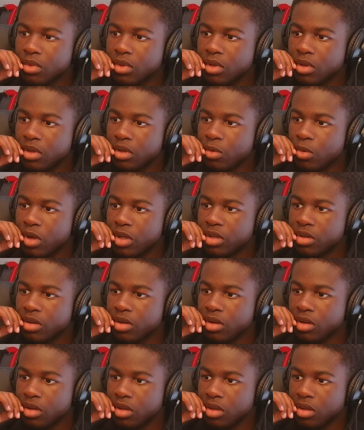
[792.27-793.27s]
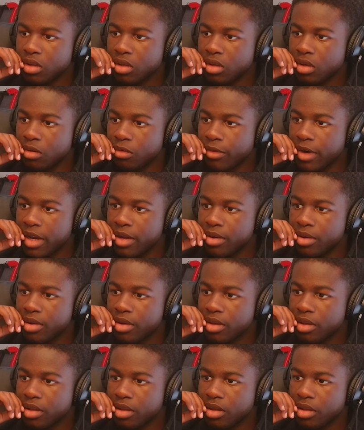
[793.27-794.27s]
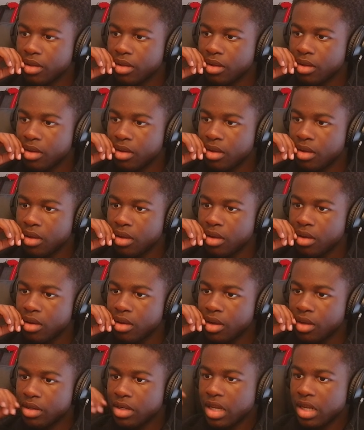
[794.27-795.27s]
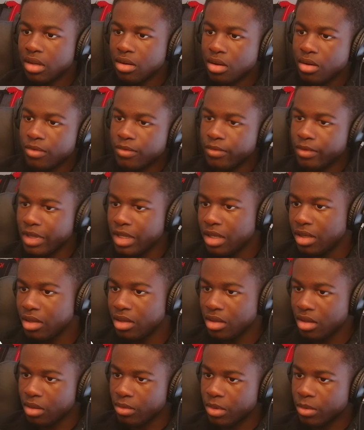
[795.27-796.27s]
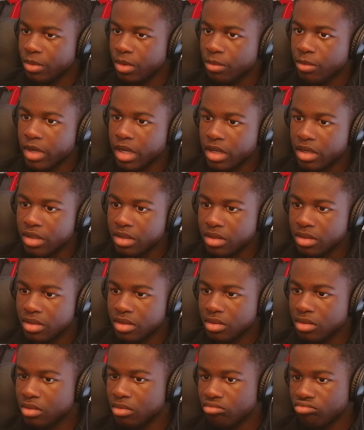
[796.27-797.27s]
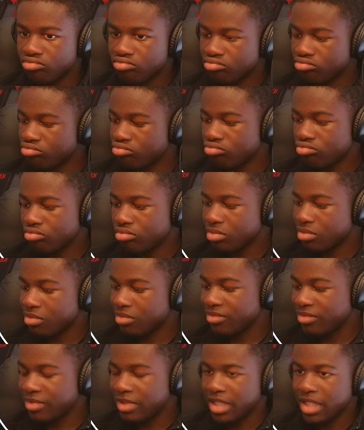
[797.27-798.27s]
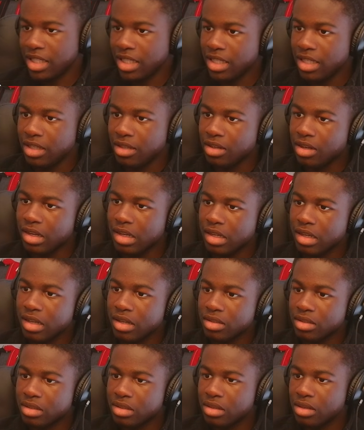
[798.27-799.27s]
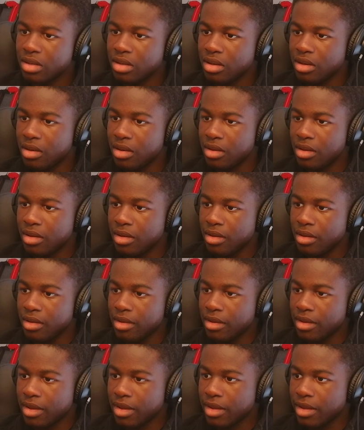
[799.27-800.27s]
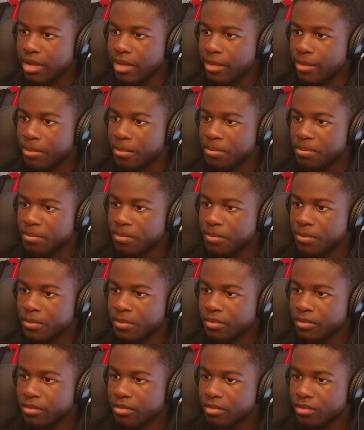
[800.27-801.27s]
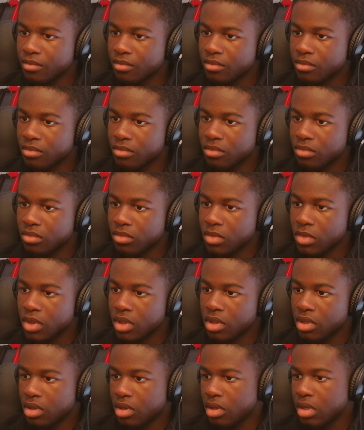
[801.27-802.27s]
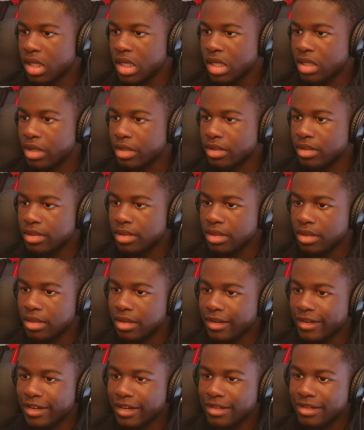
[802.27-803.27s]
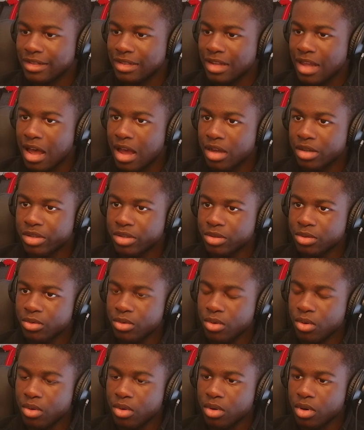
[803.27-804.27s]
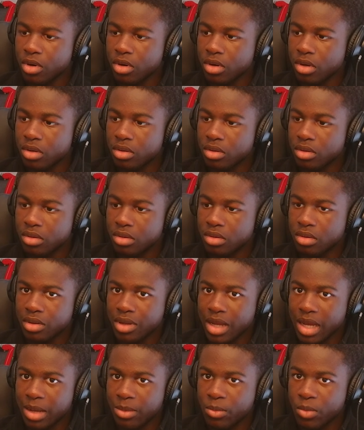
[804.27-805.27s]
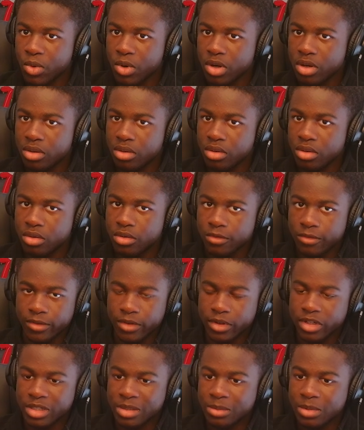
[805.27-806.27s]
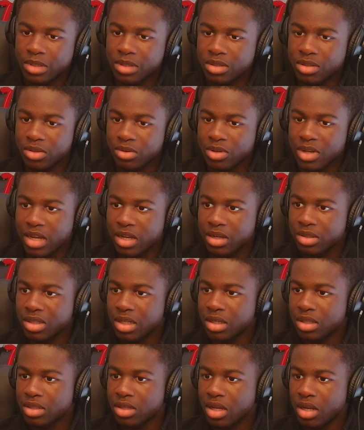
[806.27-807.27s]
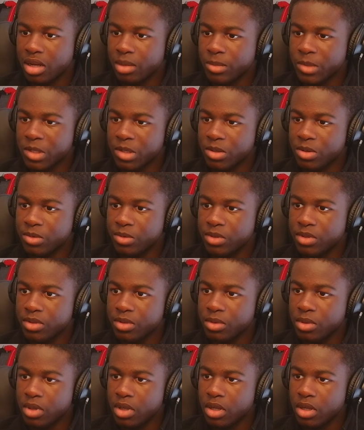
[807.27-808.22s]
you want your hook, your right hook. Take it off E. I'm gonna put mine as T, I guess. Yeah, that's it. And then slash or M1 for your spears. You can't change that. I'm not going to,